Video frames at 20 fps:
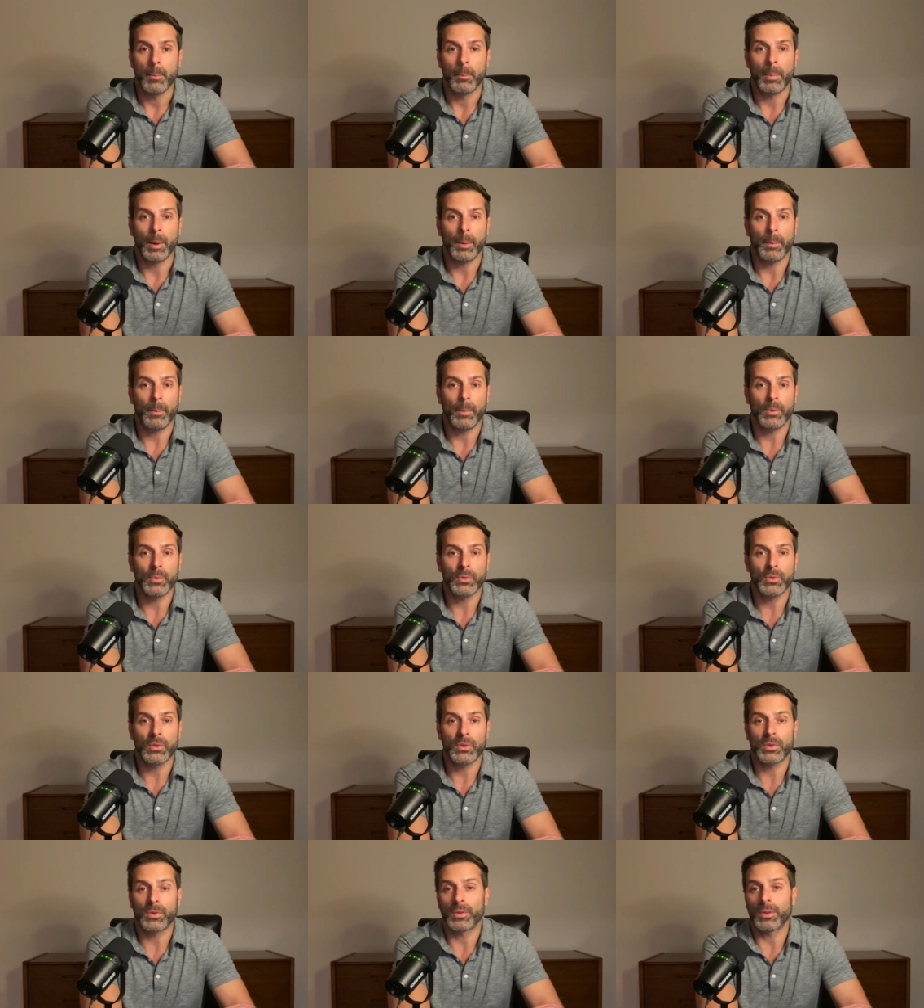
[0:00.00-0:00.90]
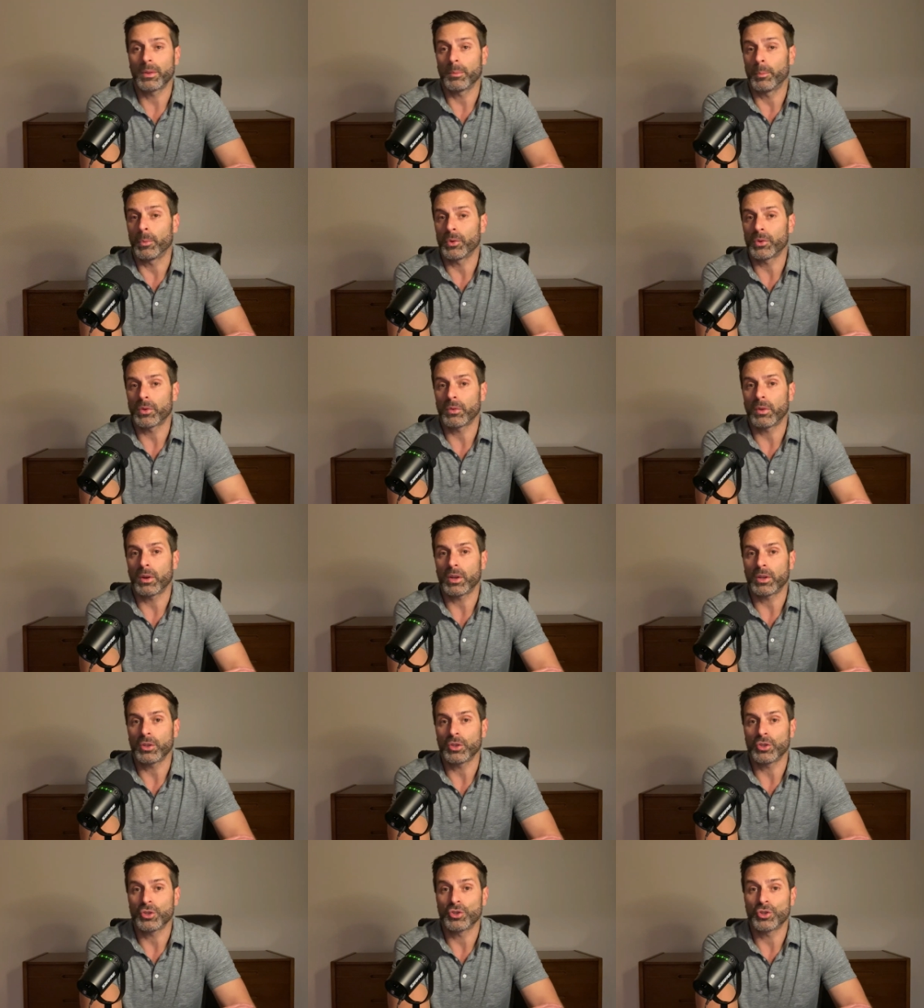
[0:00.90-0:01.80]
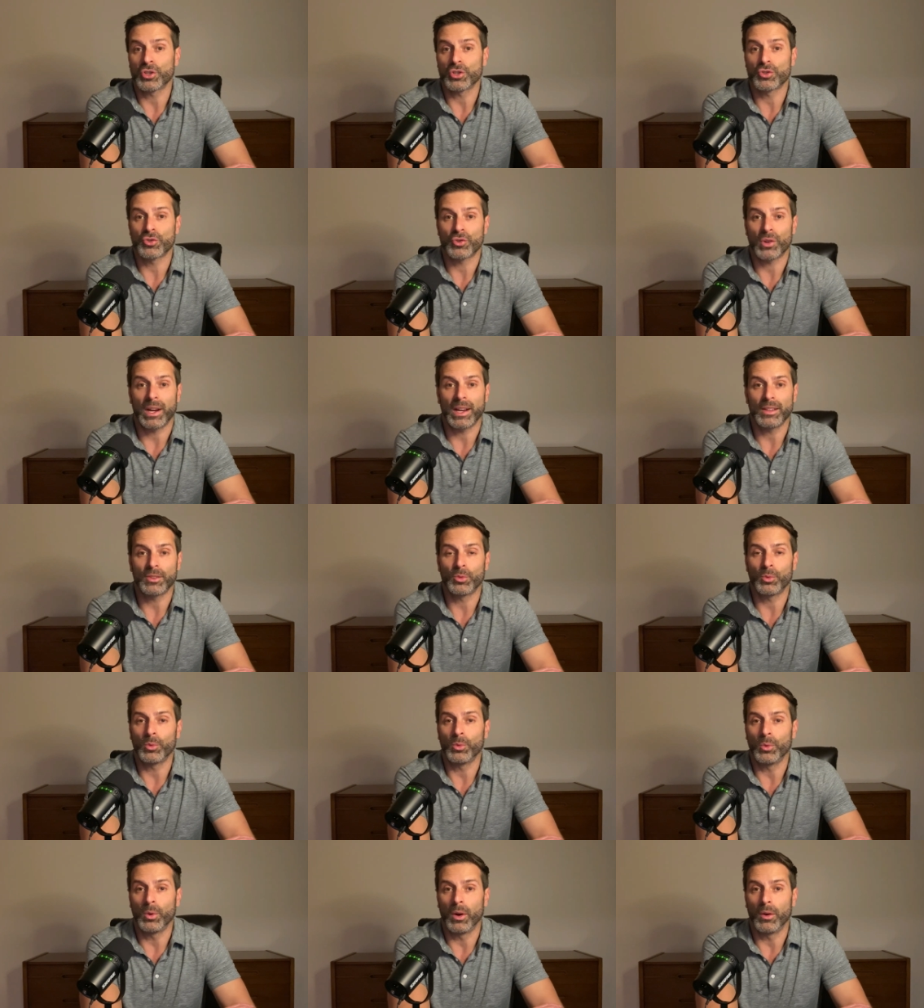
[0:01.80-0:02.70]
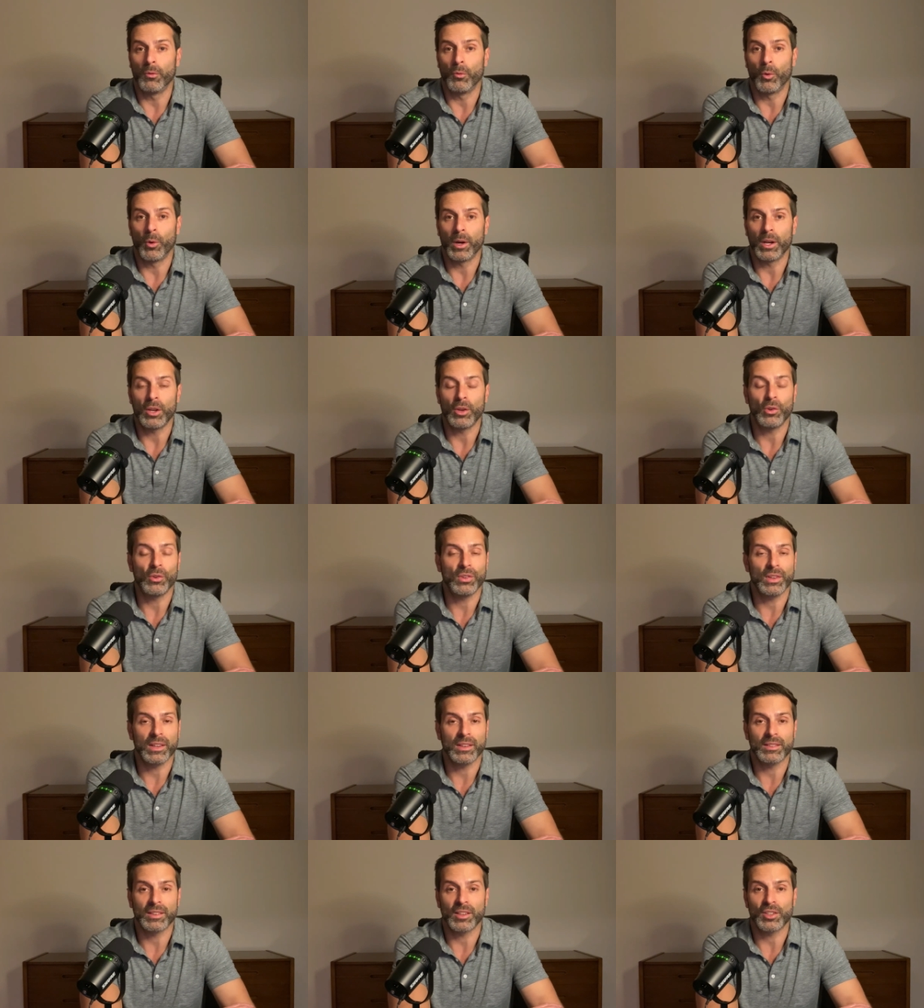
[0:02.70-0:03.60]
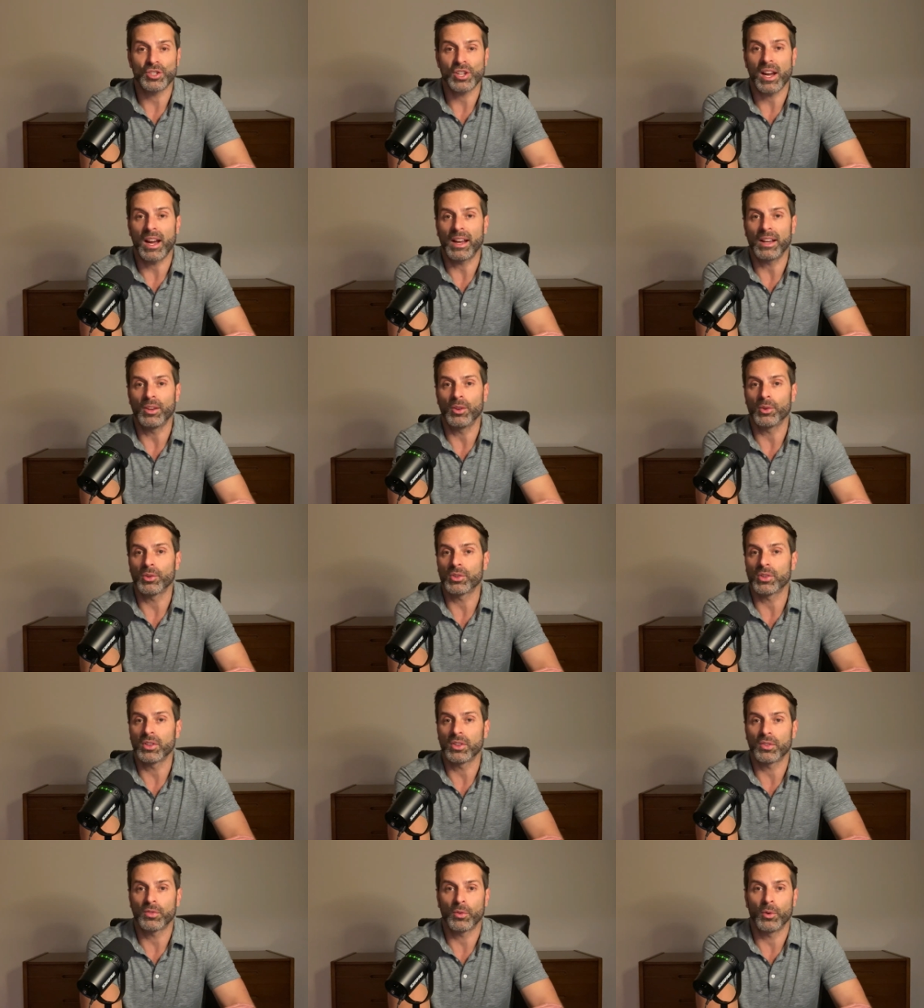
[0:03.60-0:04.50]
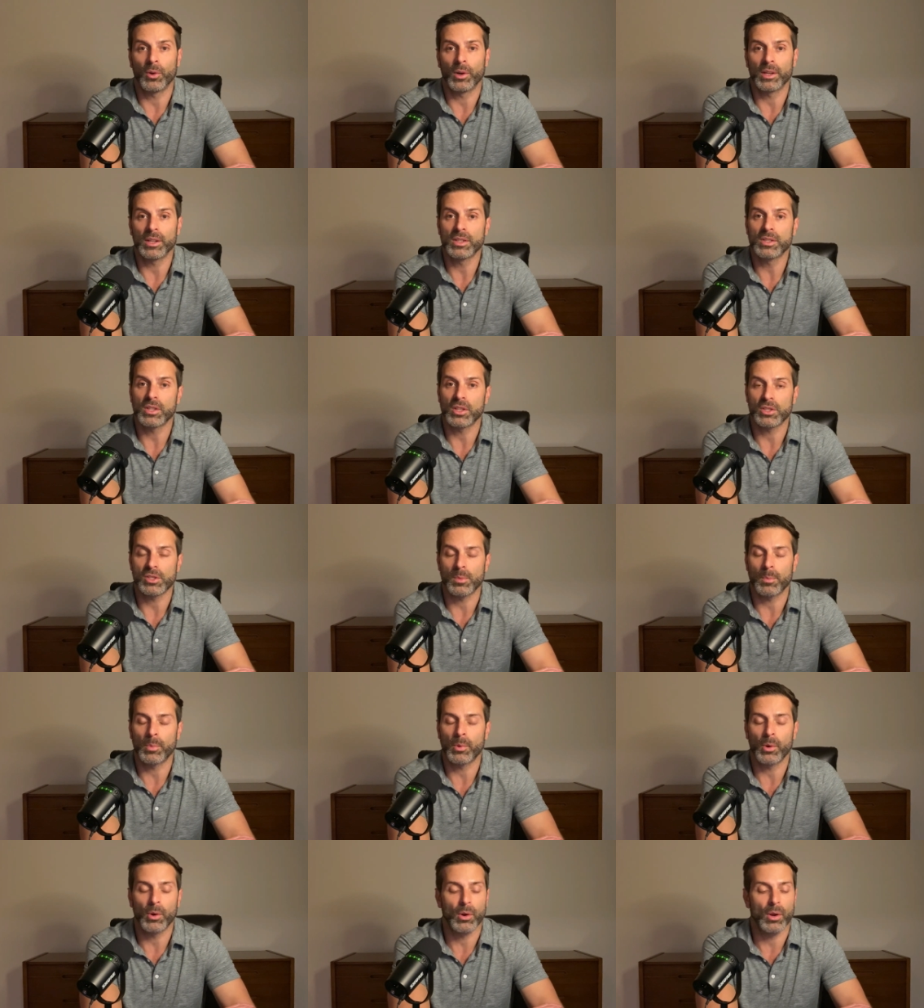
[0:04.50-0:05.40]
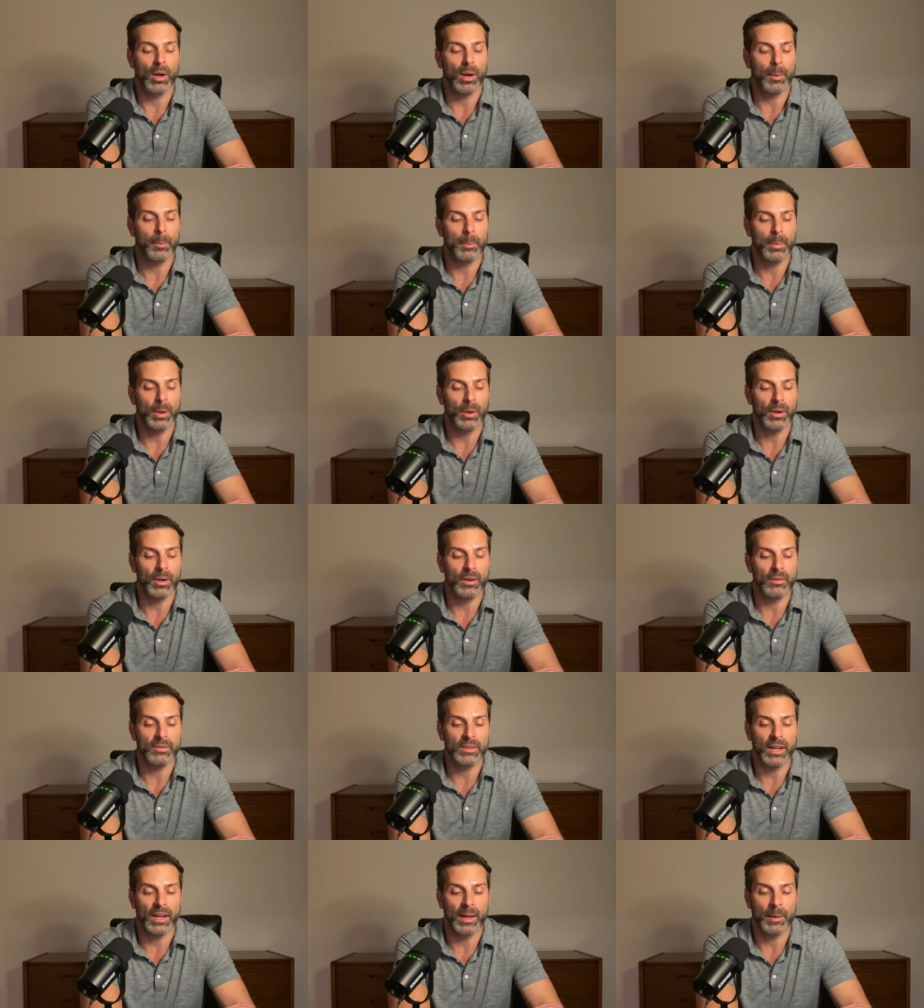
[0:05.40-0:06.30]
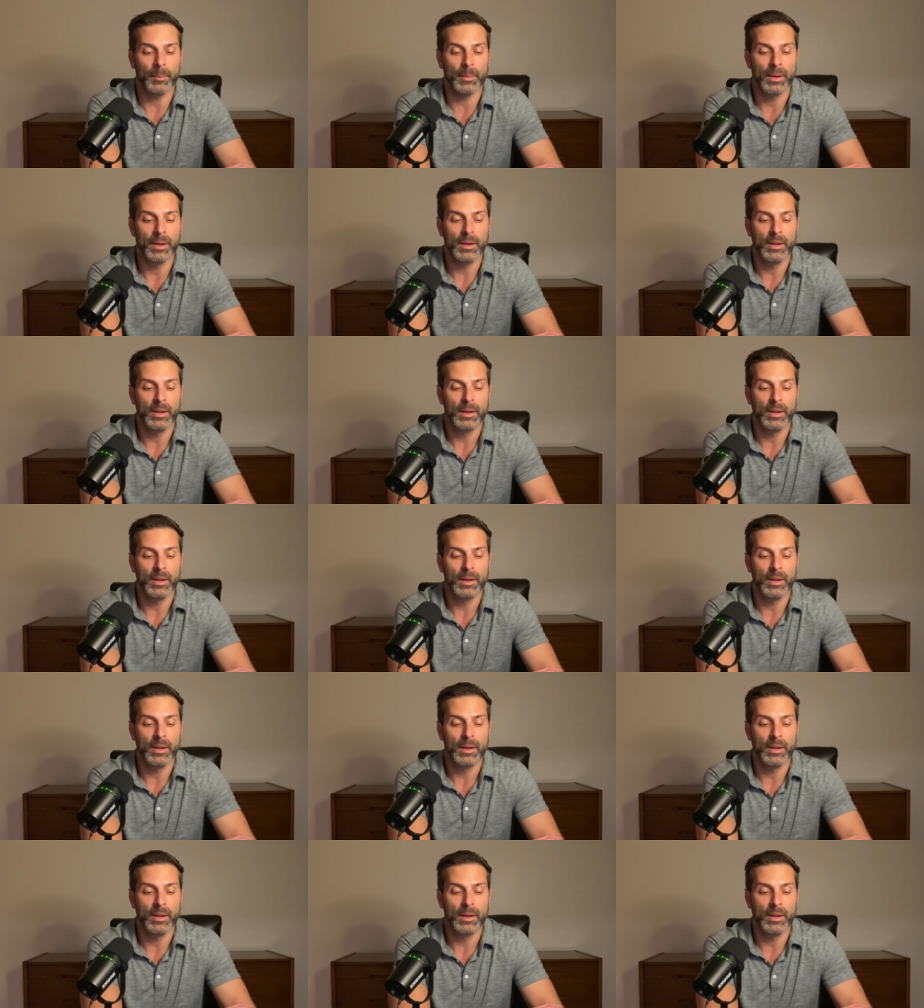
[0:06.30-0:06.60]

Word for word: But most most of all, you should just try to avoid using such high doses for such a prolonged period of time